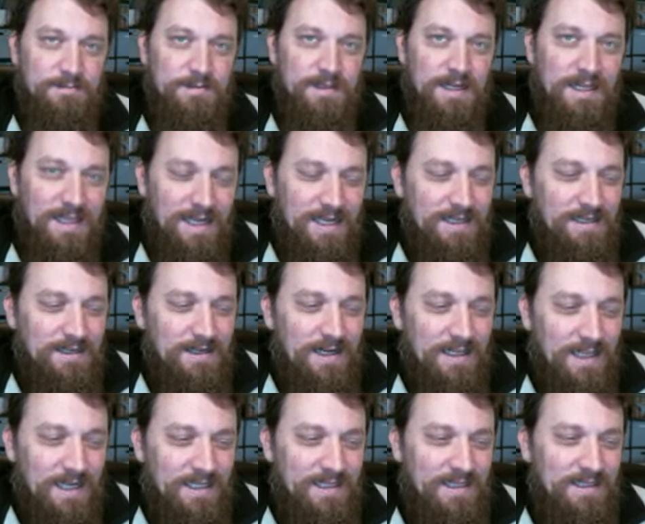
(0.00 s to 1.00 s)
I like I
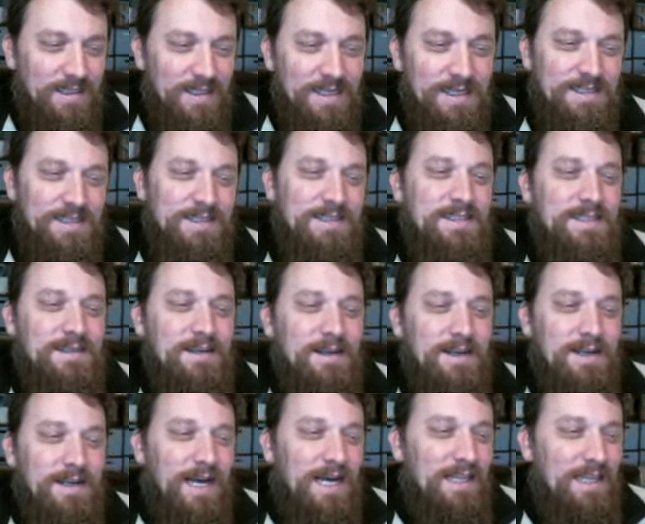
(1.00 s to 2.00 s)
like the list.
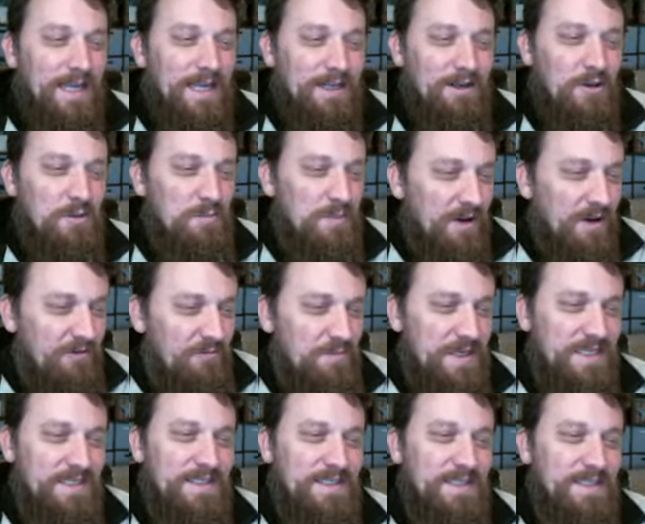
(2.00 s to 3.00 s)
I like all the buff
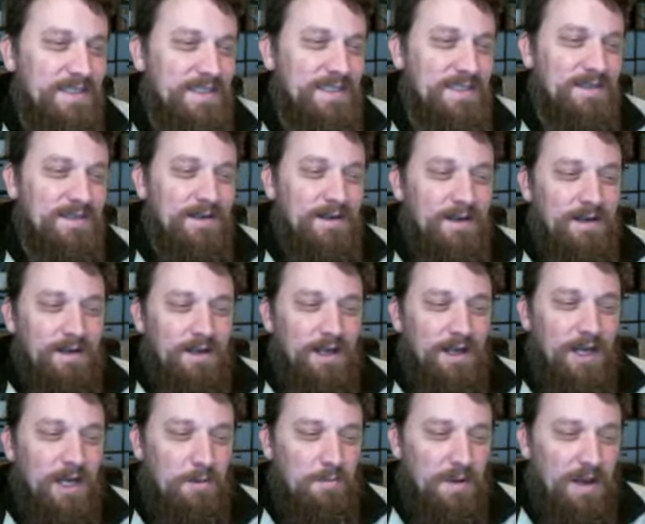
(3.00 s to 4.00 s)
pieces.
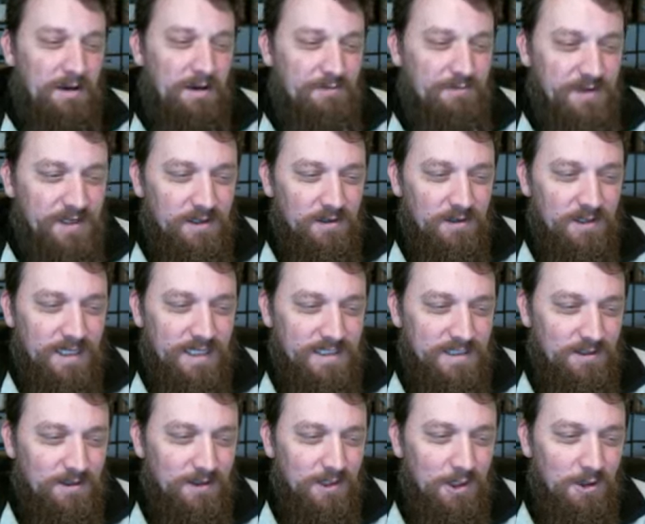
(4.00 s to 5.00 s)
Um, I feel like it's
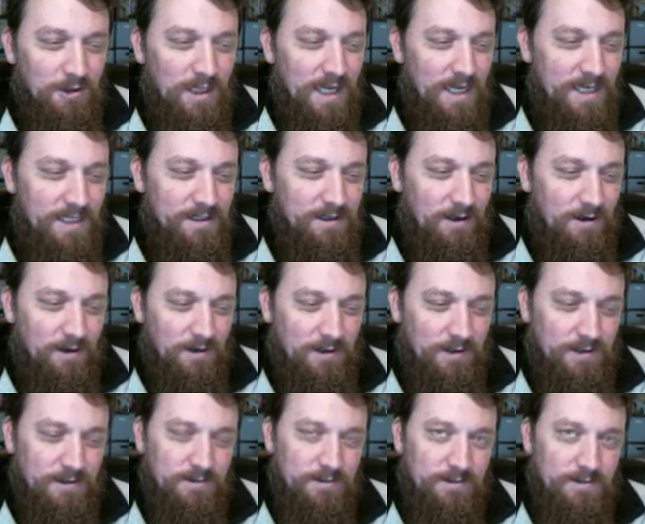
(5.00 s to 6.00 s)
a little light
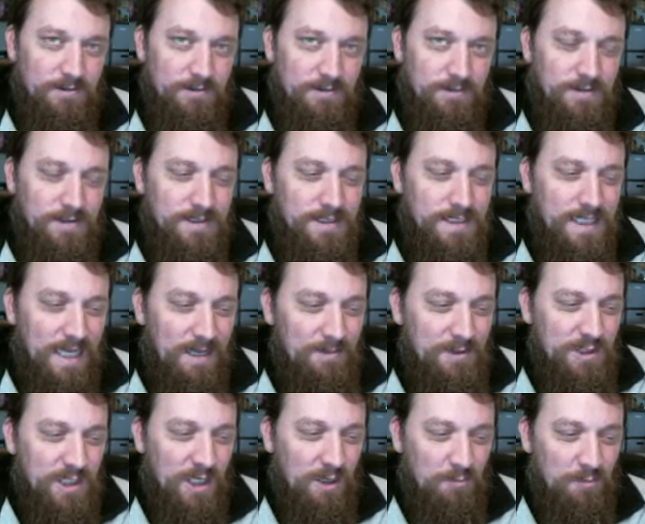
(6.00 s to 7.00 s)
on
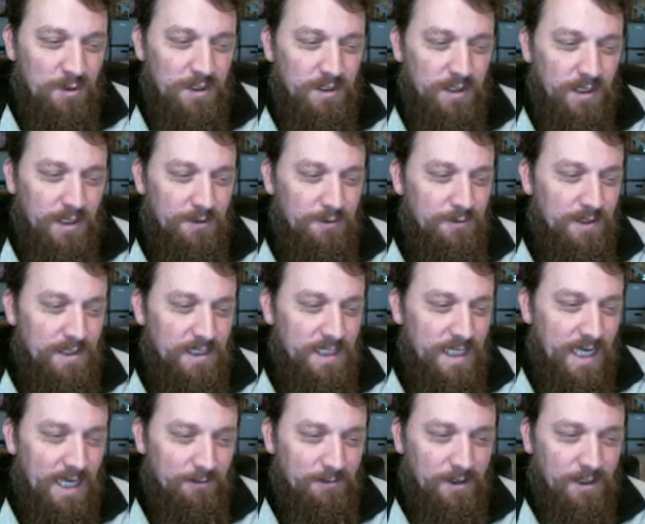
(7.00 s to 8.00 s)
damage output other than the
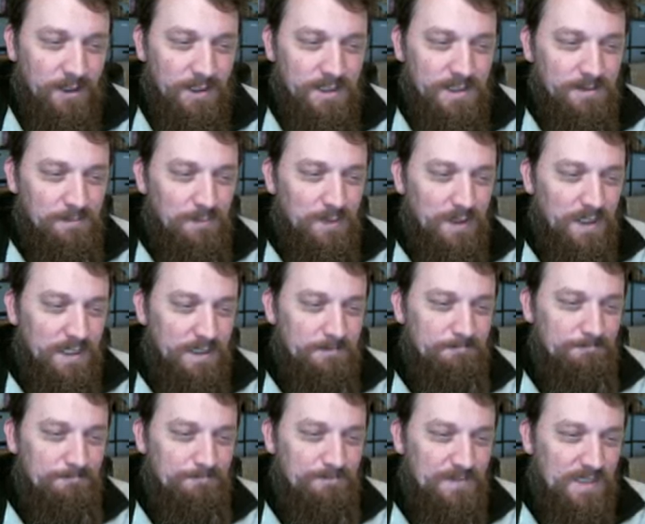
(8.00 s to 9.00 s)
Aggradons, but
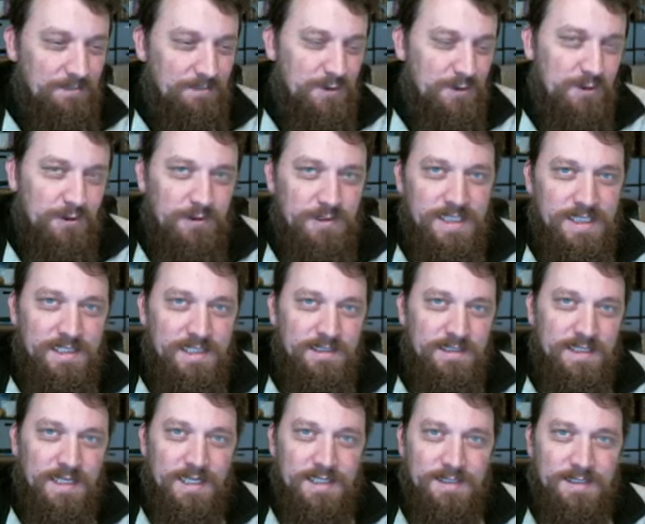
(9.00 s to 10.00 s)
I'm sure
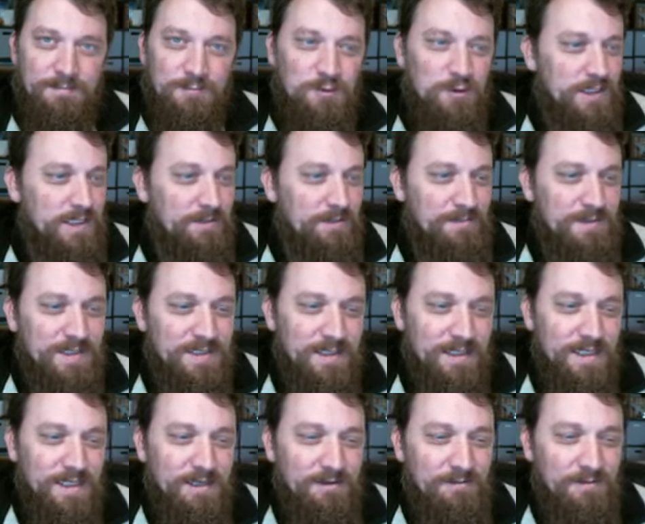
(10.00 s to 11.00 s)
Dean's got some tricks up his
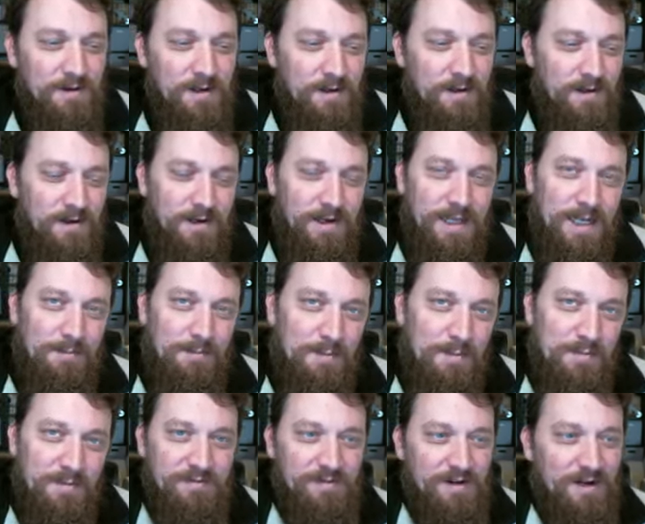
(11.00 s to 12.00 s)
sleeve, and I'm going
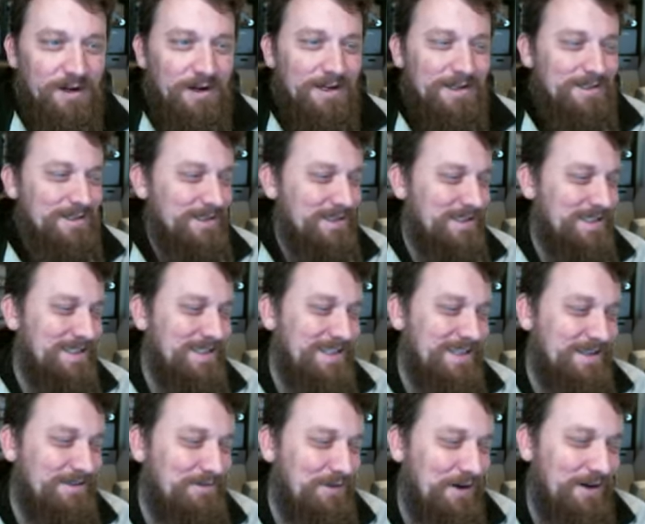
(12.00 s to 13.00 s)
to be very interested,
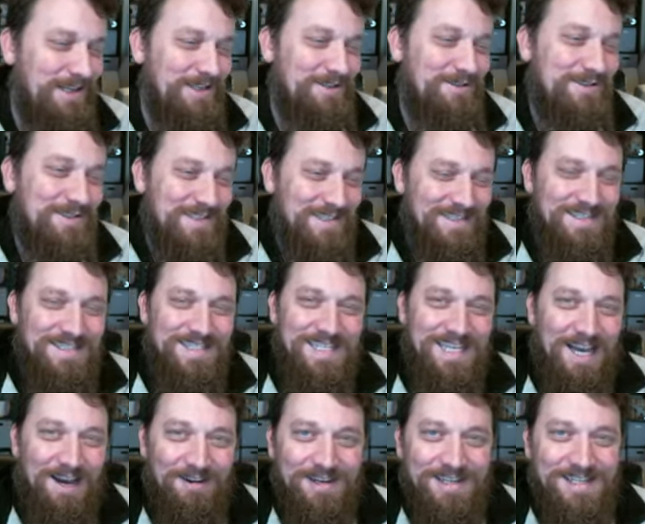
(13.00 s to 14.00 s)
very interested to see
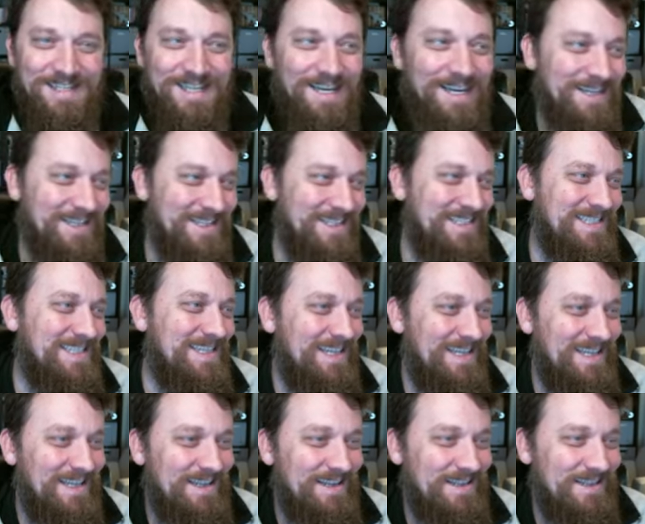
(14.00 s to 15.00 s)
how he does.
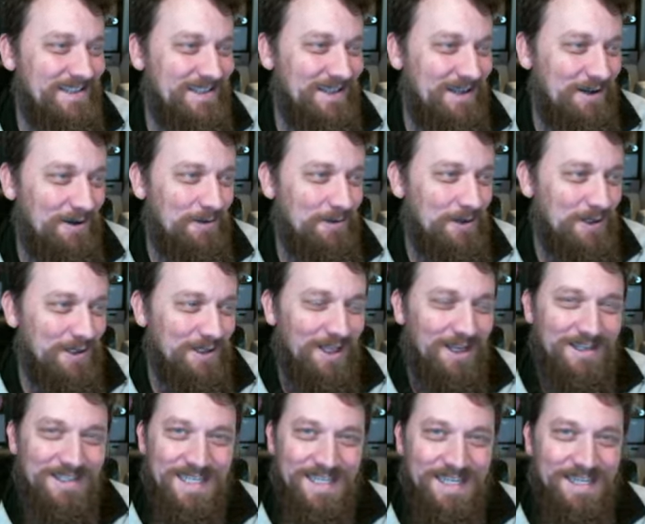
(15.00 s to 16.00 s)
So good
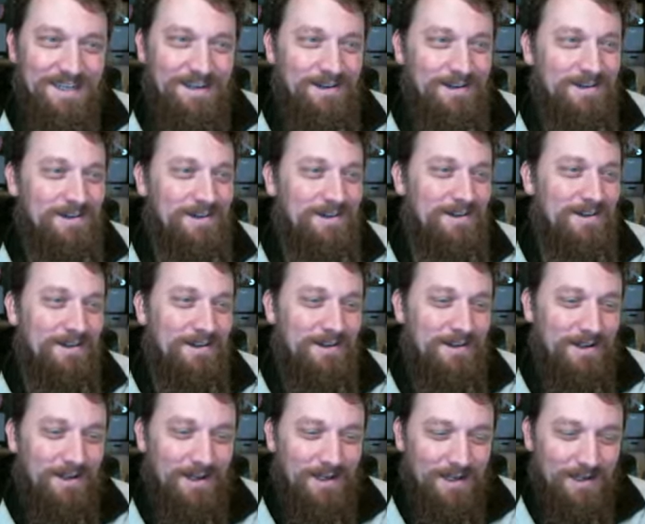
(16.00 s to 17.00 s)
luck, Dean.
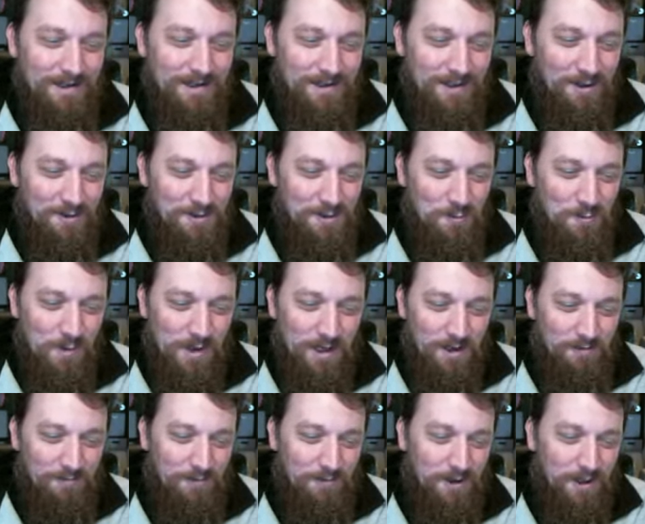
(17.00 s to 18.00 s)
Uh, go do
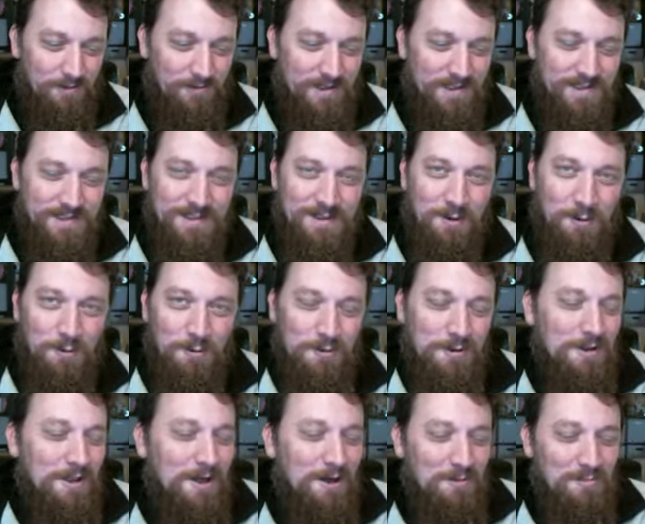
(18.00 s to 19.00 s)
well for all of us Koatl
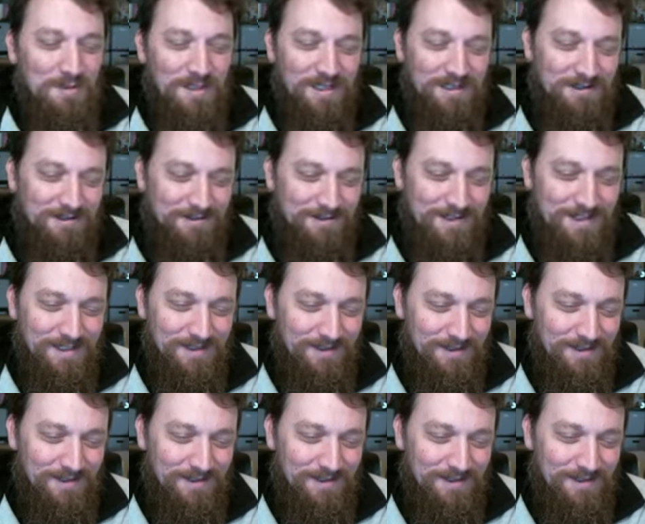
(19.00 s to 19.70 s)
Claw players.